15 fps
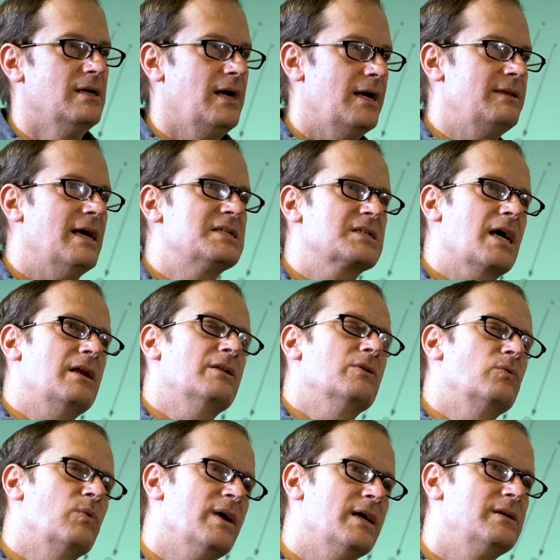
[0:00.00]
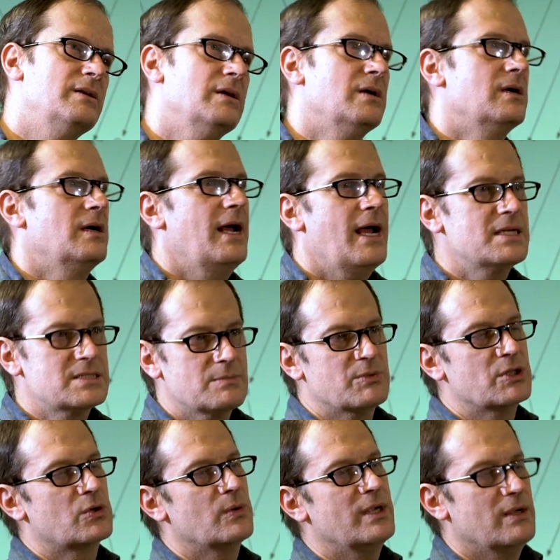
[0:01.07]
And that's kind of the red and some
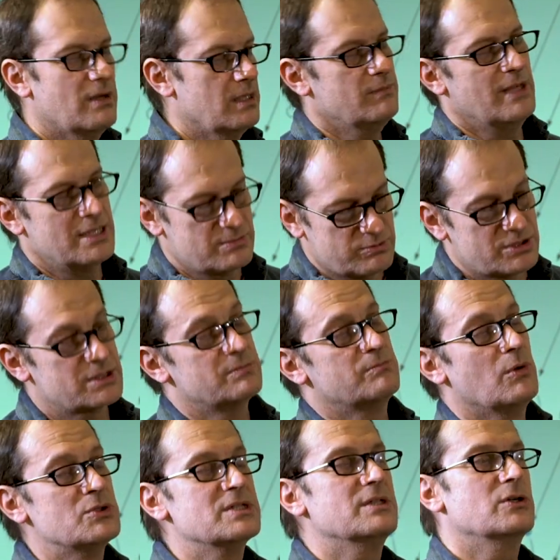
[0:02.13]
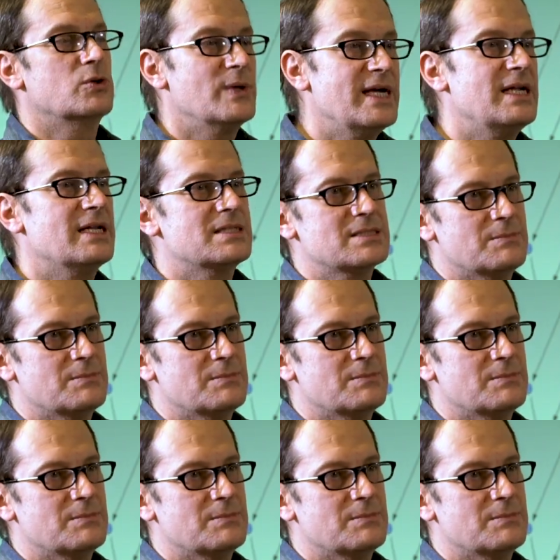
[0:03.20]
of the green, that's mostly the green and